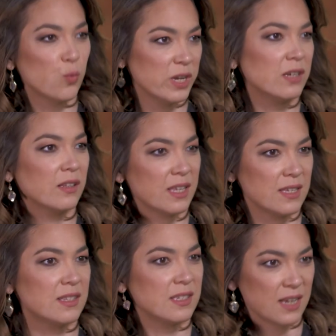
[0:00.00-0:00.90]
real
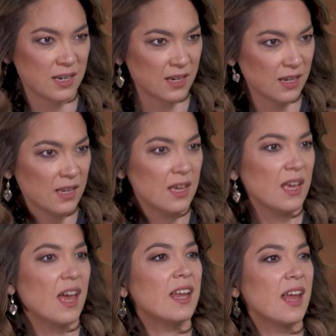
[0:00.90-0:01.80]
is the data
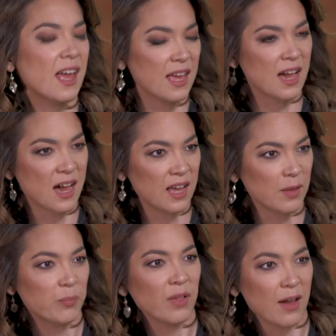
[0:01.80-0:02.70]
and AI
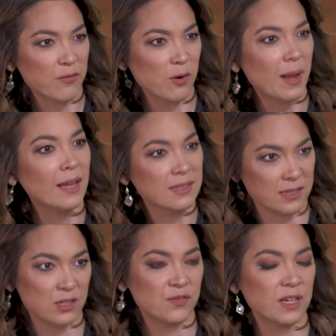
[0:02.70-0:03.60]
platform at
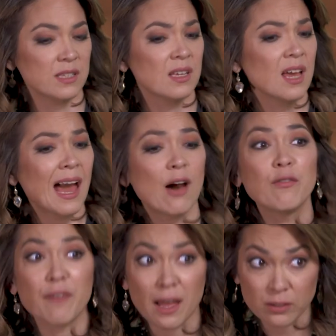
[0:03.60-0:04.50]
Stitch Fix? How
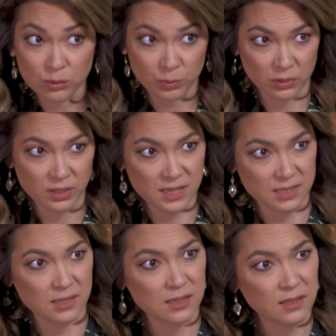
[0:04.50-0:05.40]
valuable is it?